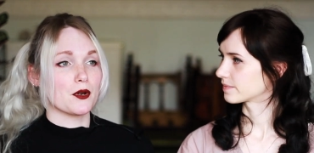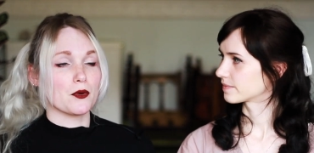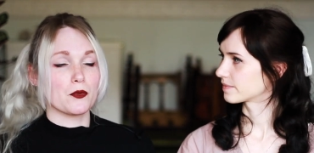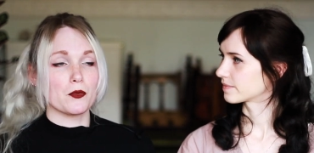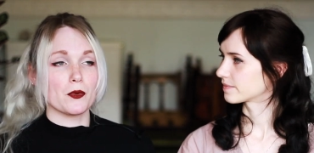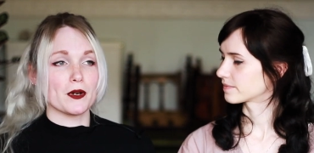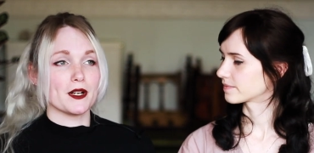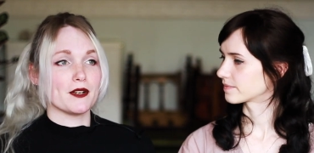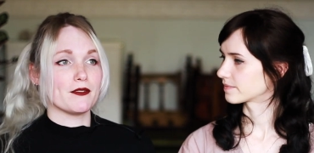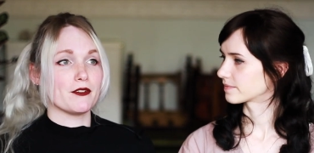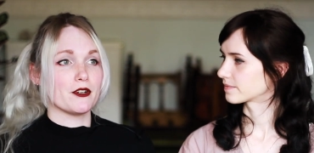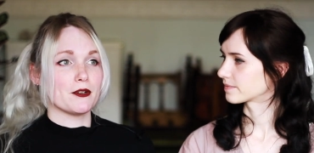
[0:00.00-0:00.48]

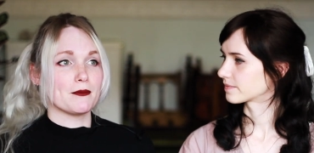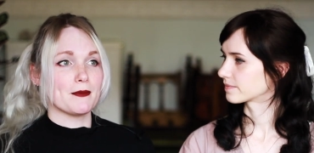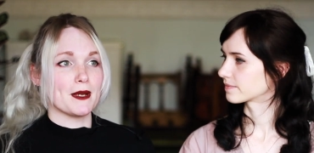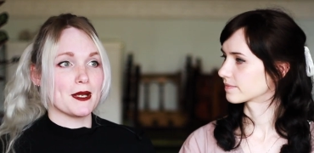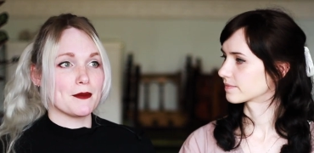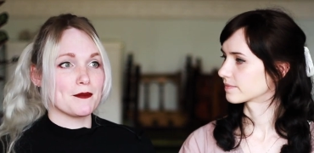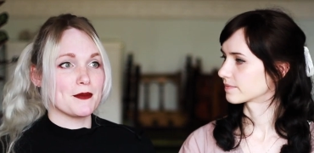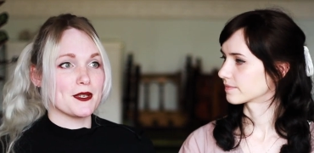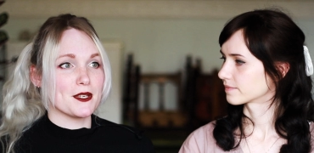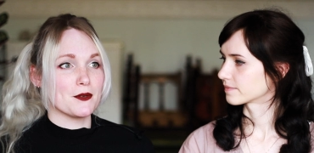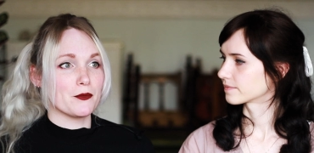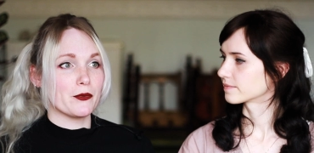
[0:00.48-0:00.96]
Speaker 1: whatever it
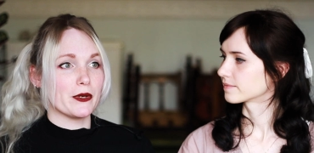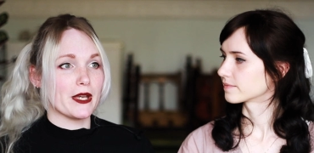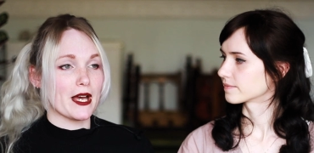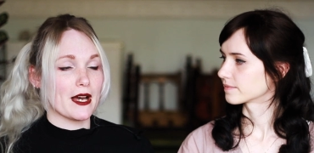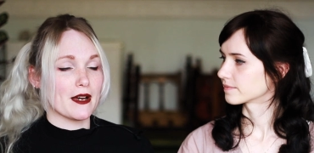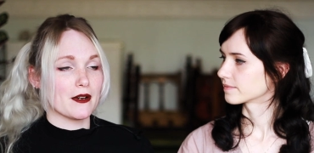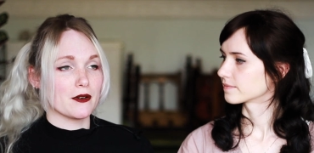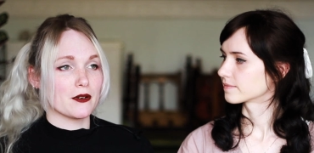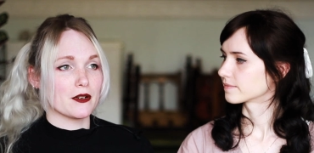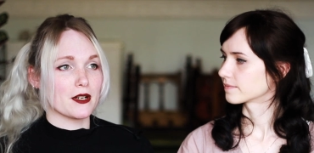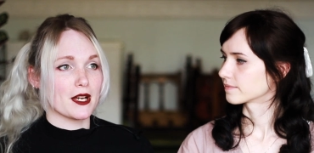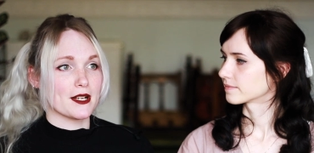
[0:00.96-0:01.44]
may be, we
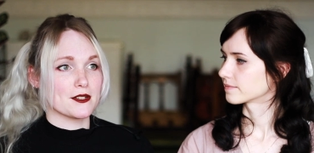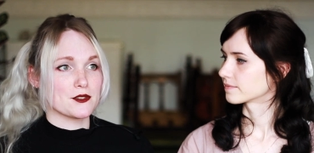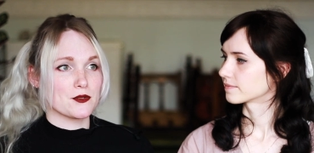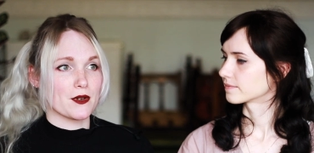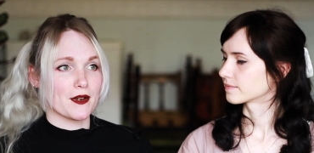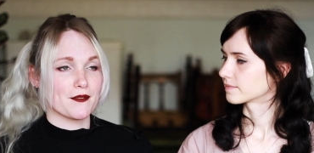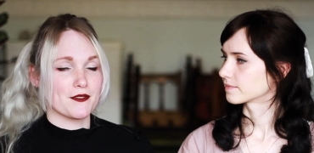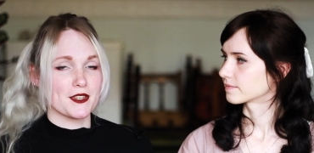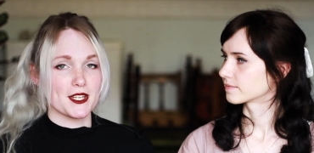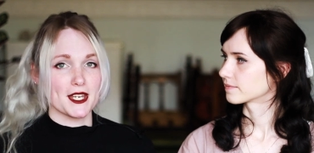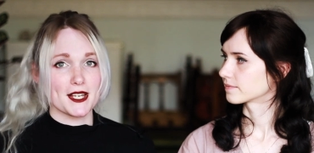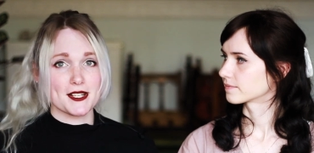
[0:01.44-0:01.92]
have, had
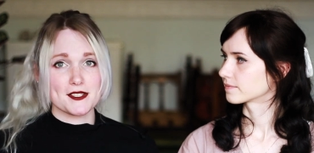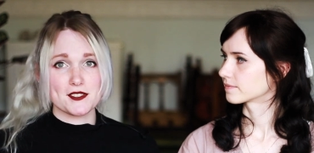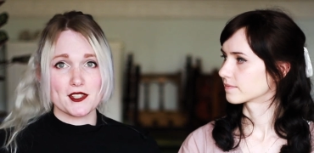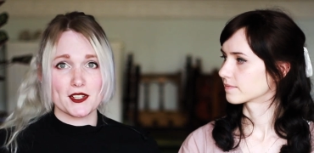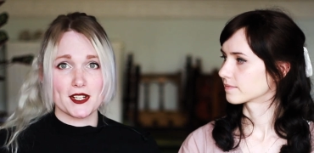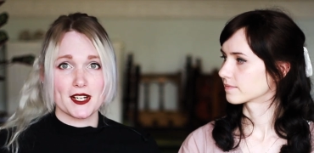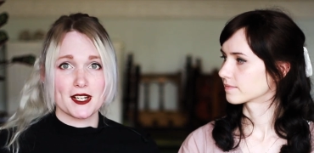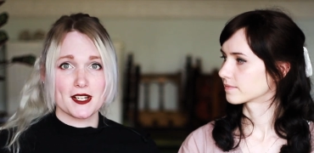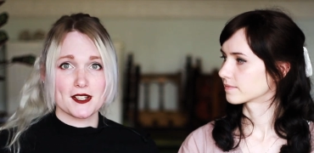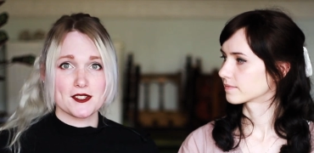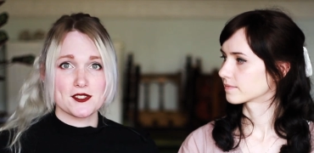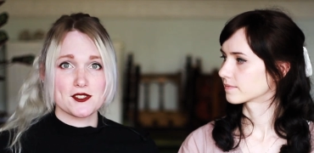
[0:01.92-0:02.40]
to have the
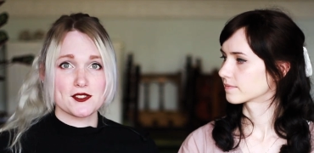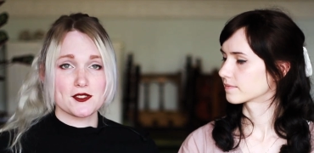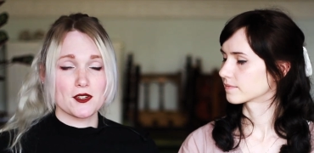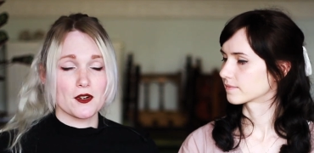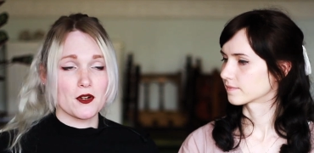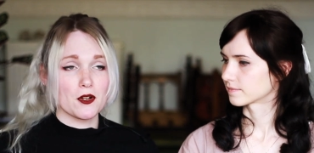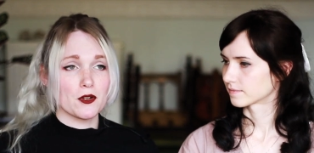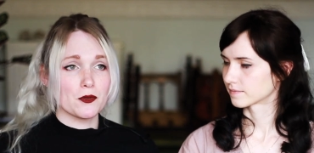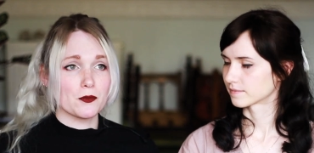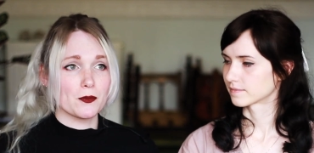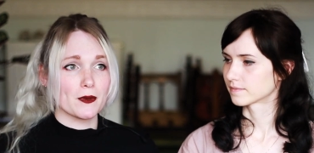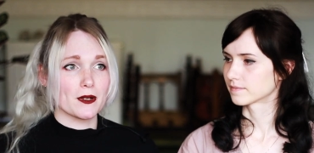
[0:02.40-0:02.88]
internet
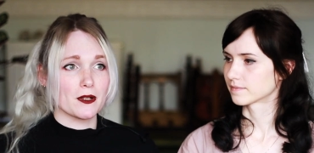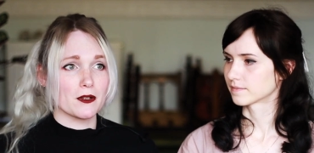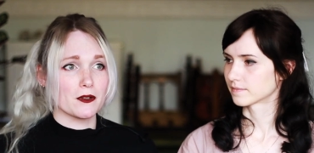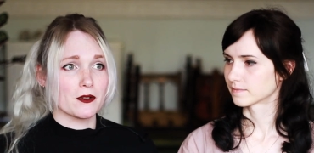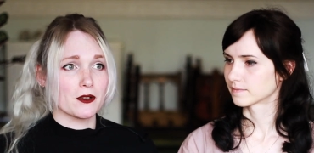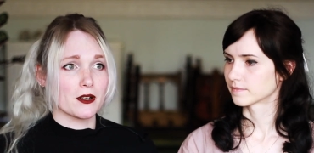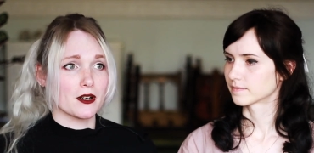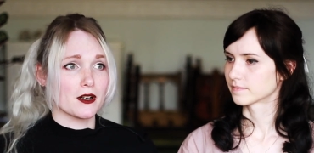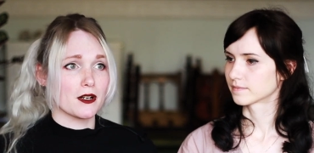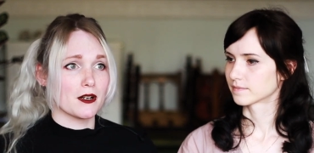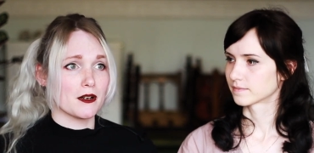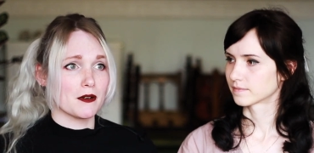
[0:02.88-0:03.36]
installed.
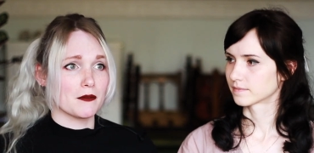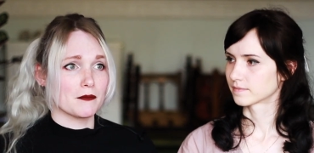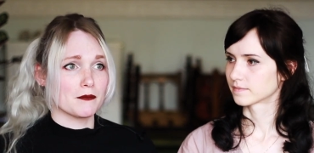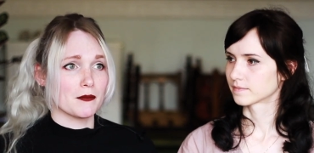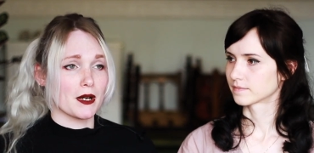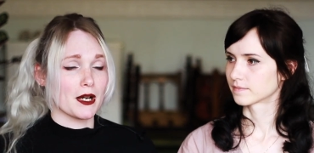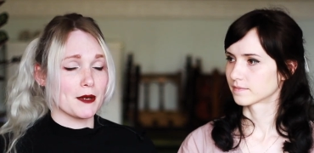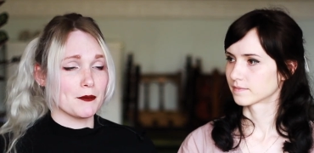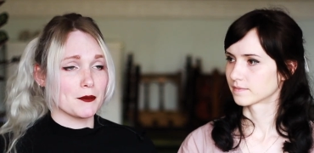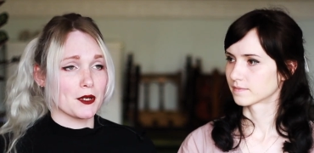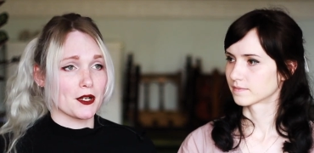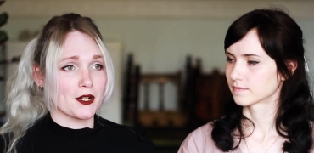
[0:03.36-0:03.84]
Well,
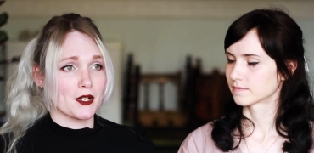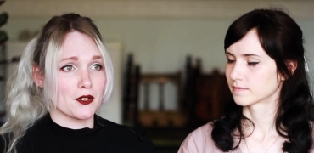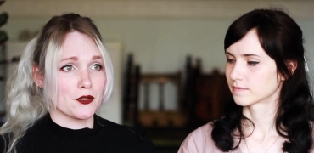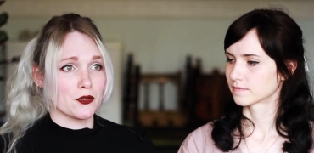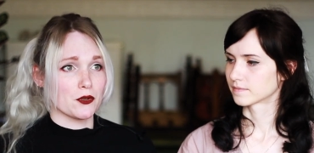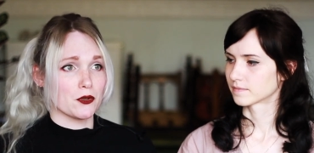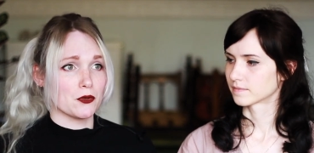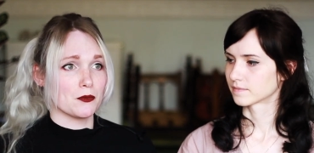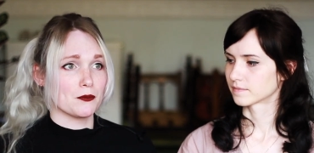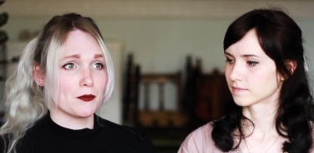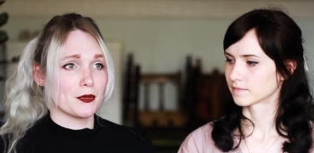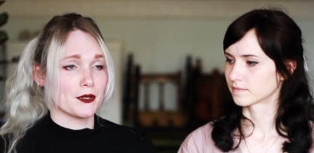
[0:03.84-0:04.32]
um, I'm not at
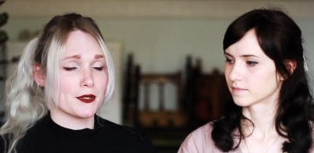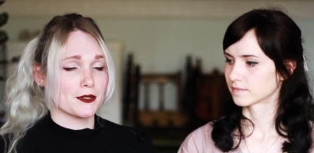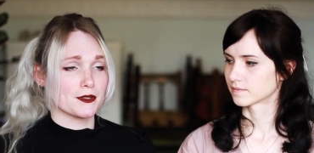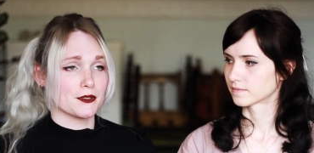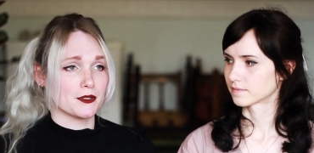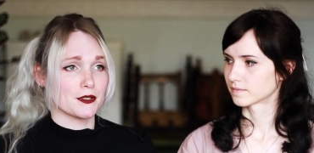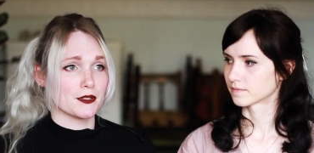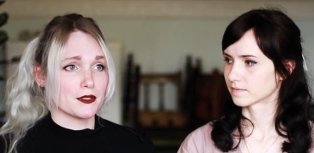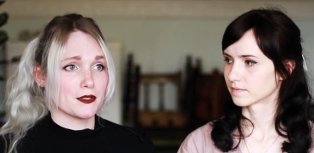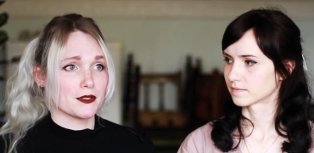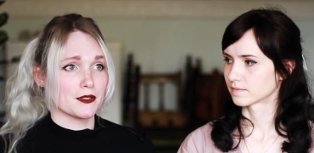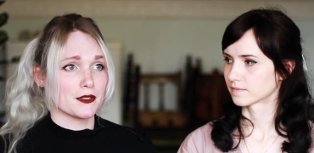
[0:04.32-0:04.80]
home,
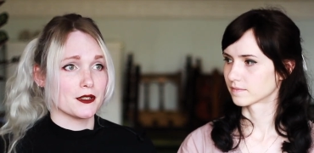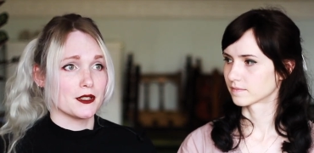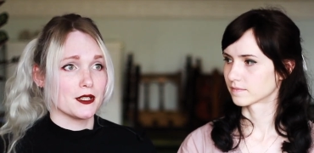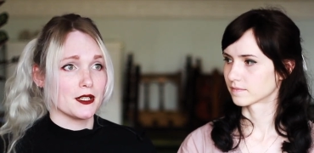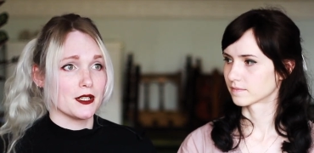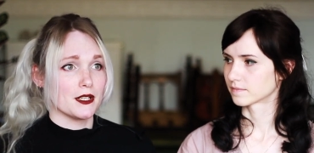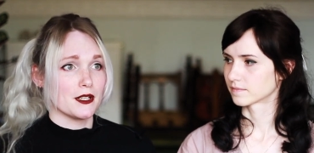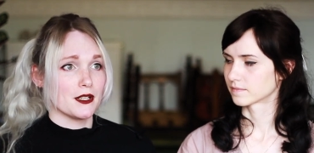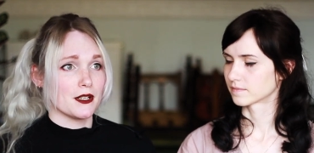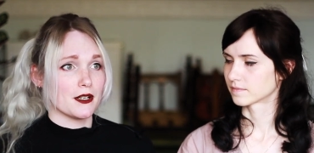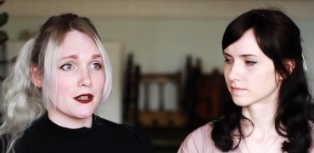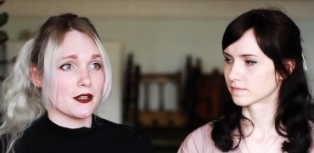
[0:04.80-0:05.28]
but uh,
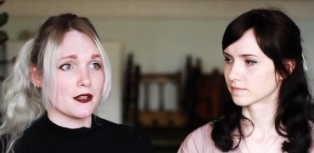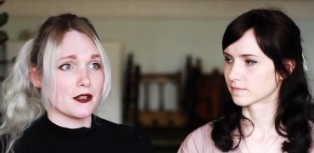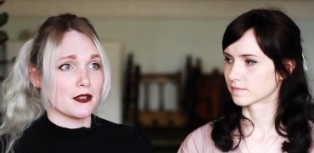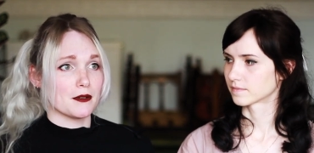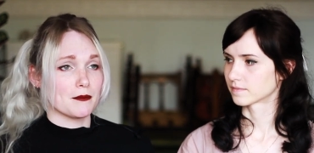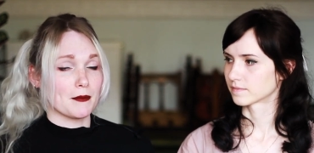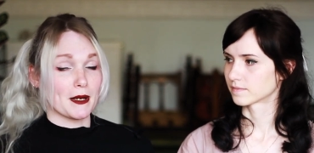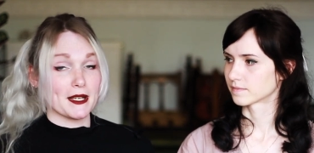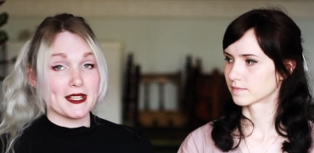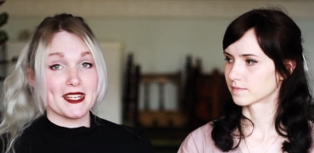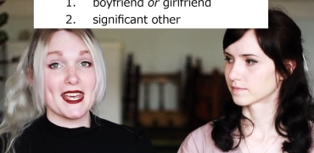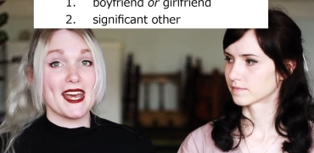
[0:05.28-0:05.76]

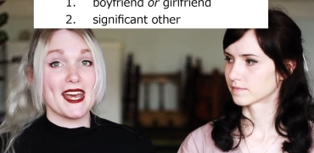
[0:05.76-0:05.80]
uh, my